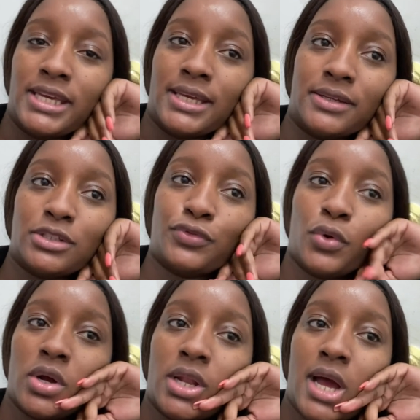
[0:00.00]
It's four
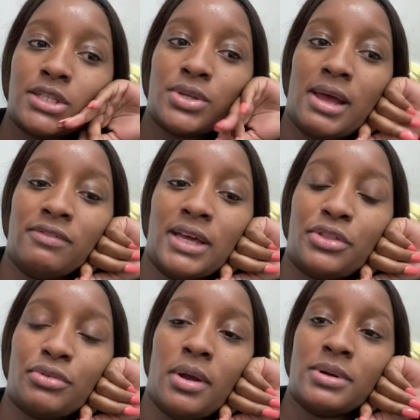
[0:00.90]
o'clock, so I have like
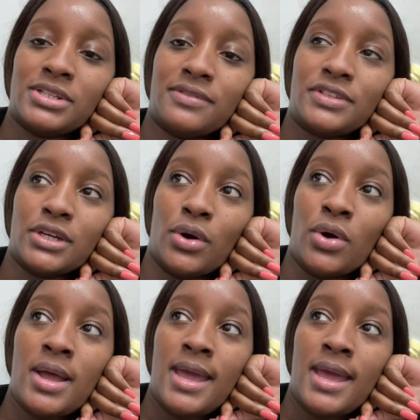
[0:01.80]
three hours left to go.